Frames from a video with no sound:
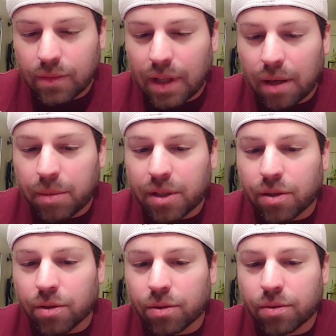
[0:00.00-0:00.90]
That'll be
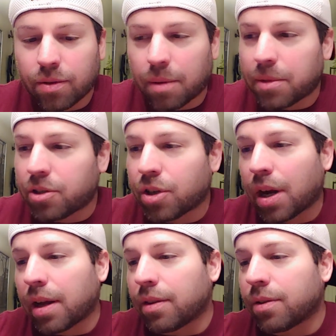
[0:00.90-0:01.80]
new. I'm going to
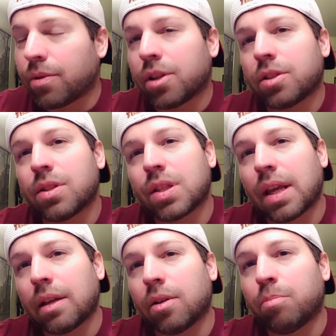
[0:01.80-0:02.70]
try the Russian
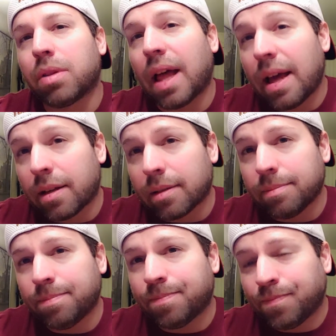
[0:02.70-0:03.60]
Standard
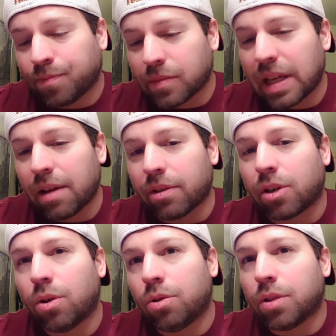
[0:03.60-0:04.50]
Platinum. They have a
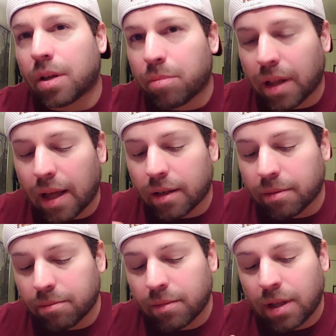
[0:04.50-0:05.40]
gold and a
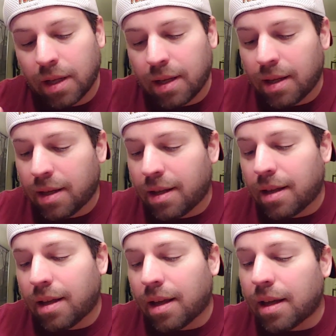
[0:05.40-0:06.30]
platinum.
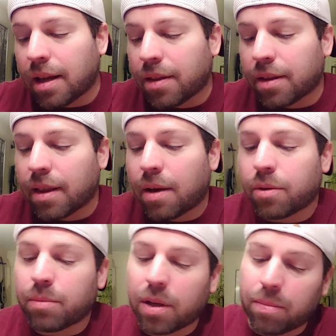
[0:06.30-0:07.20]
And I think that
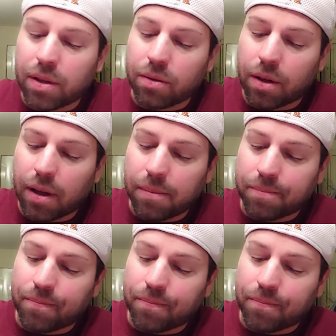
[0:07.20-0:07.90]
one might be okay.